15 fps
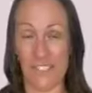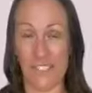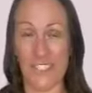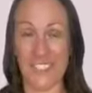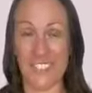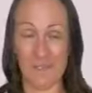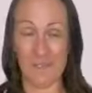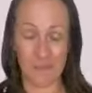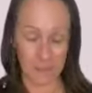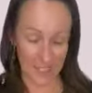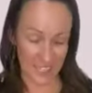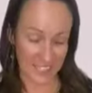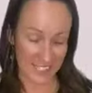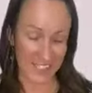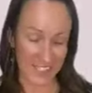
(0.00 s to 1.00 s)
future?
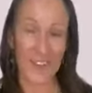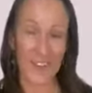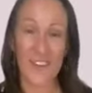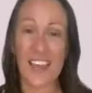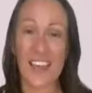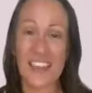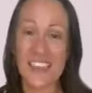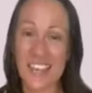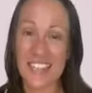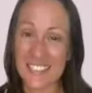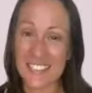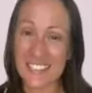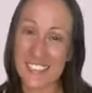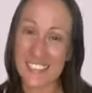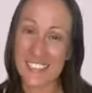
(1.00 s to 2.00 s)
So that's
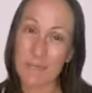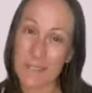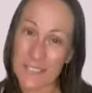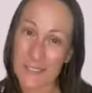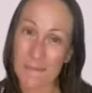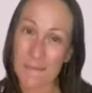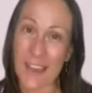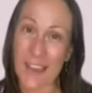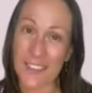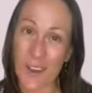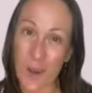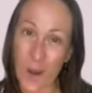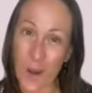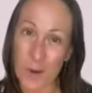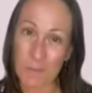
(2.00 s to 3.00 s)
a little bit about the
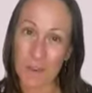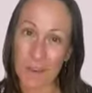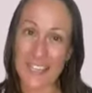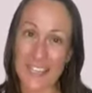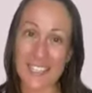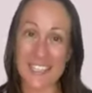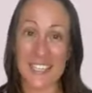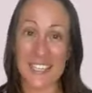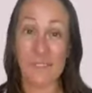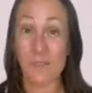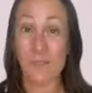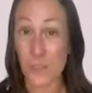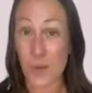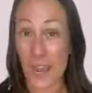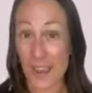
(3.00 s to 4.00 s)
Hope Blend. If
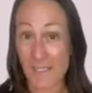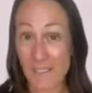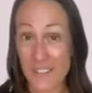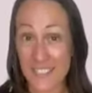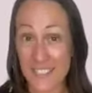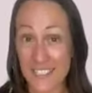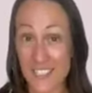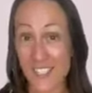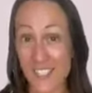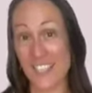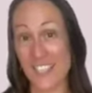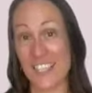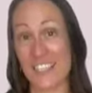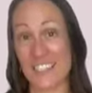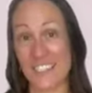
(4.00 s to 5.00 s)
you have this in your
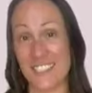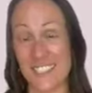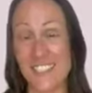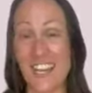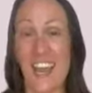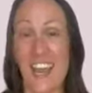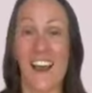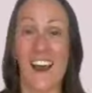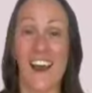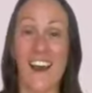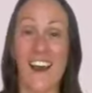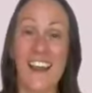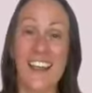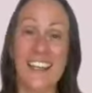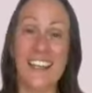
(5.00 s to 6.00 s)
collection,
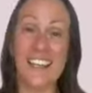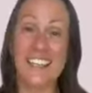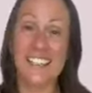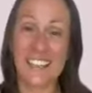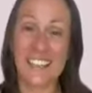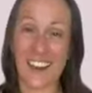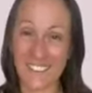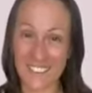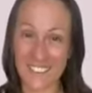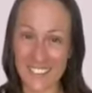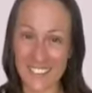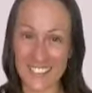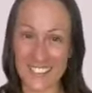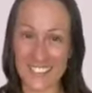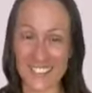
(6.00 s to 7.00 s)
I
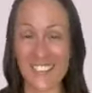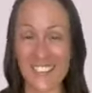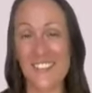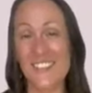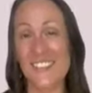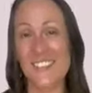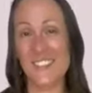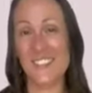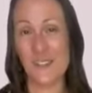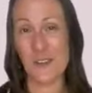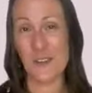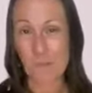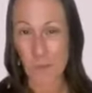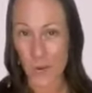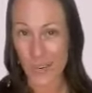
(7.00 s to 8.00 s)
encourage you
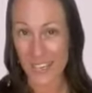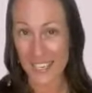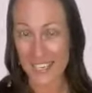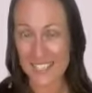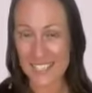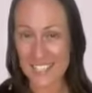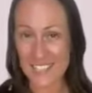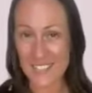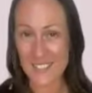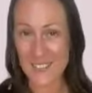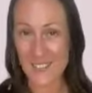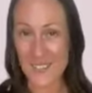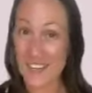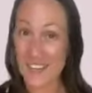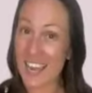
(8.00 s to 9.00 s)
to put it into
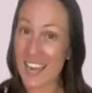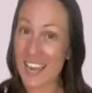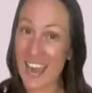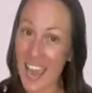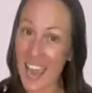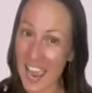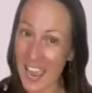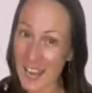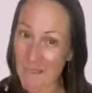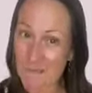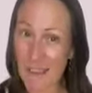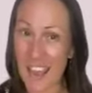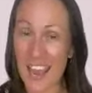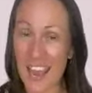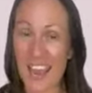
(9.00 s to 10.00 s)
your
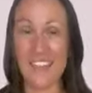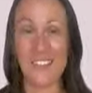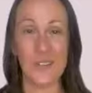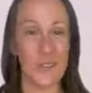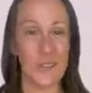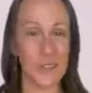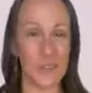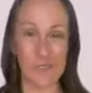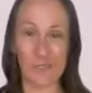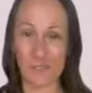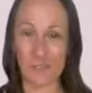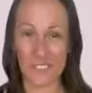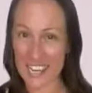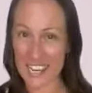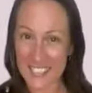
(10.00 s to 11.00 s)
handbag or
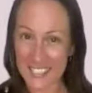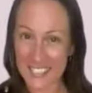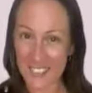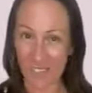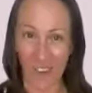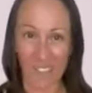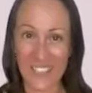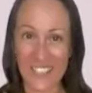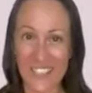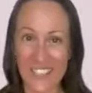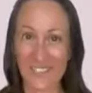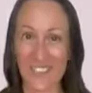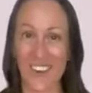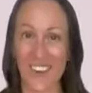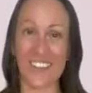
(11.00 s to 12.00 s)
gents, pop it in
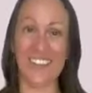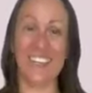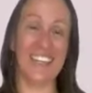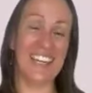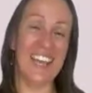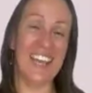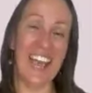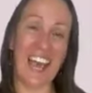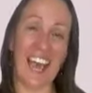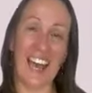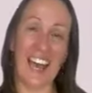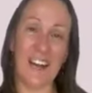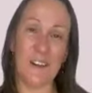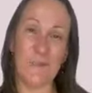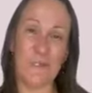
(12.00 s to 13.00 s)
your pocket,
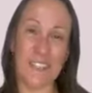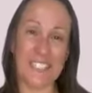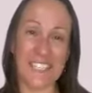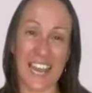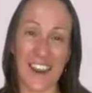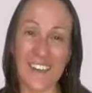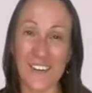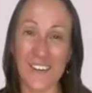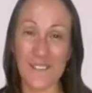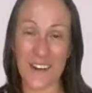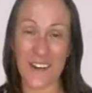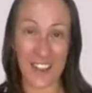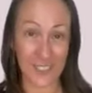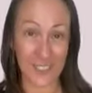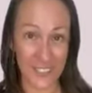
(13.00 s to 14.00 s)
carry it
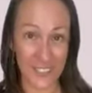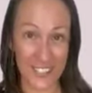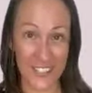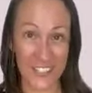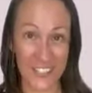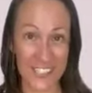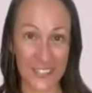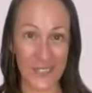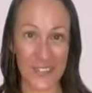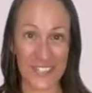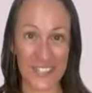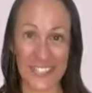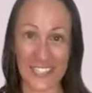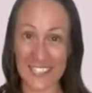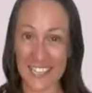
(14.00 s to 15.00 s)
around with you this
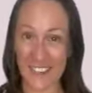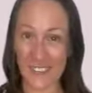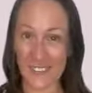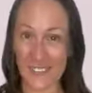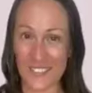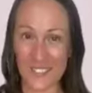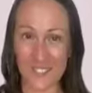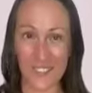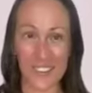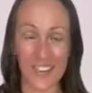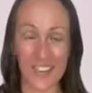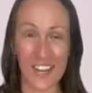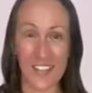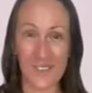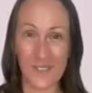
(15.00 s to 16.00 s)
week. It's our oil
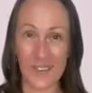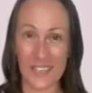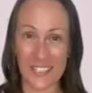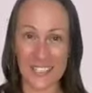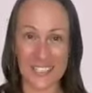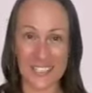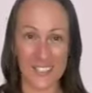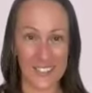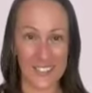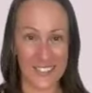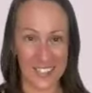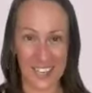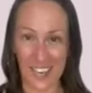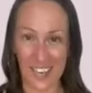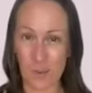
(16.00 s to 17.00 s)
spotlight of the week, so
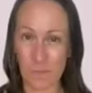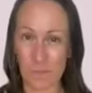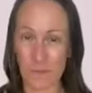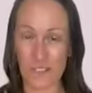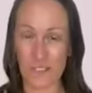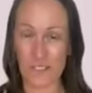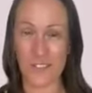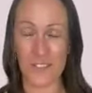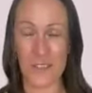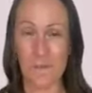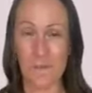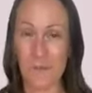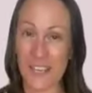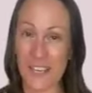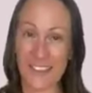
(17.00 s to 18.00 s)
it's going to help you
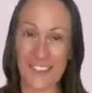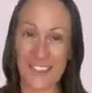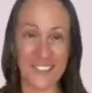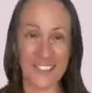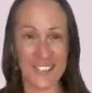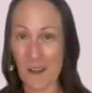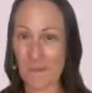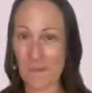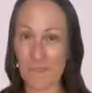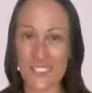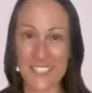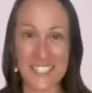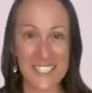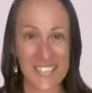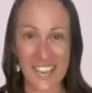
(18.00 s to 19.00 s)
through those ups
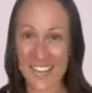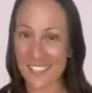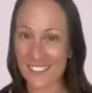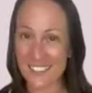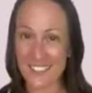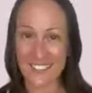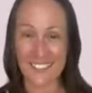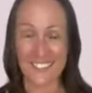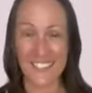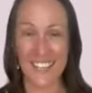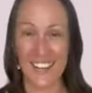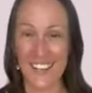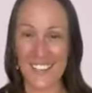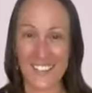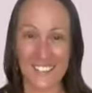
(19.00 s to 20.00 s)
and downs, you
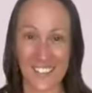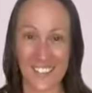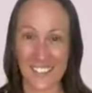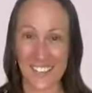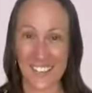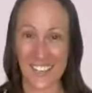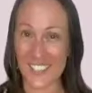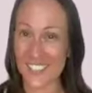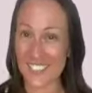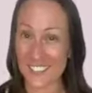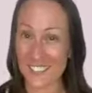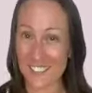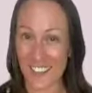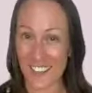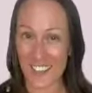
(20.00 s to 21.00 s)
know, the roller coaster
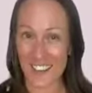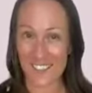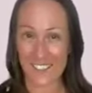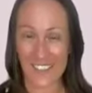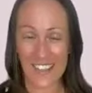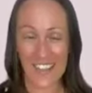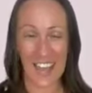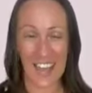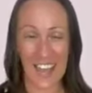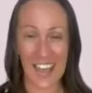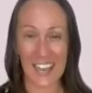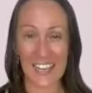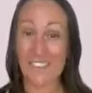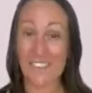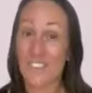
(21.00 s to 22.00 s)
of life.
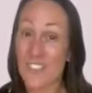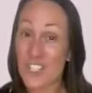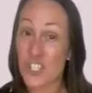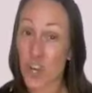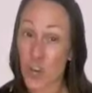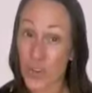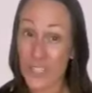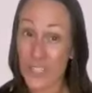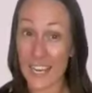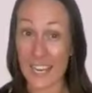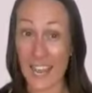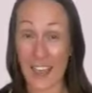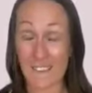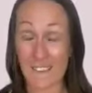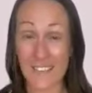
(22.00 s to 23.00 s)
If you don't yet
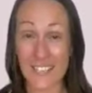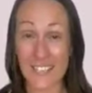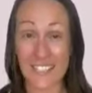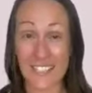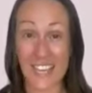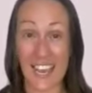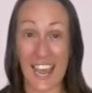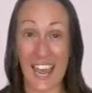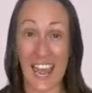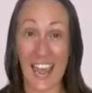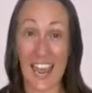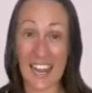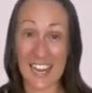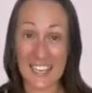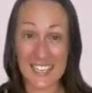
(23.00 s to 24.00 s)
have it
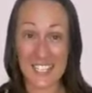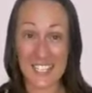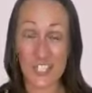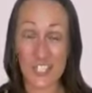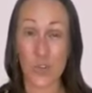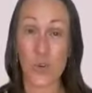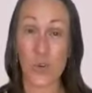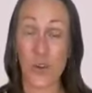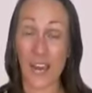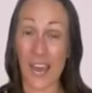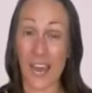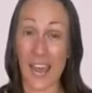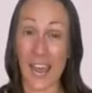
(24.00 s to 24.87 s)
and you're